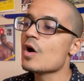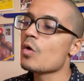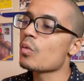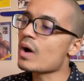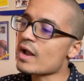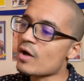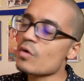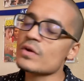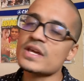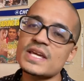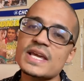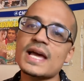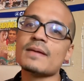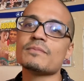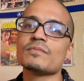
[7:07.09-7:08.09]
Why don't he
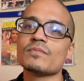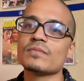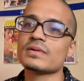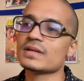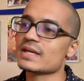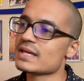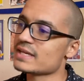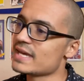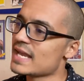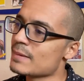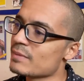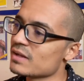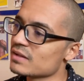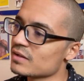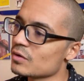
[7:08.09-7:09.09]
get him
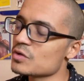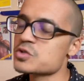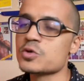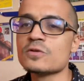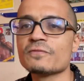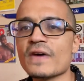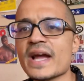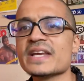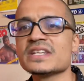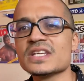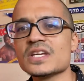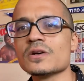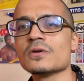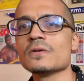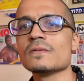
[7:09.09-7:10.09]
a little two-fight
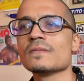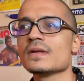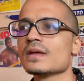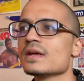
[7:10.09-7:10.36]
deal,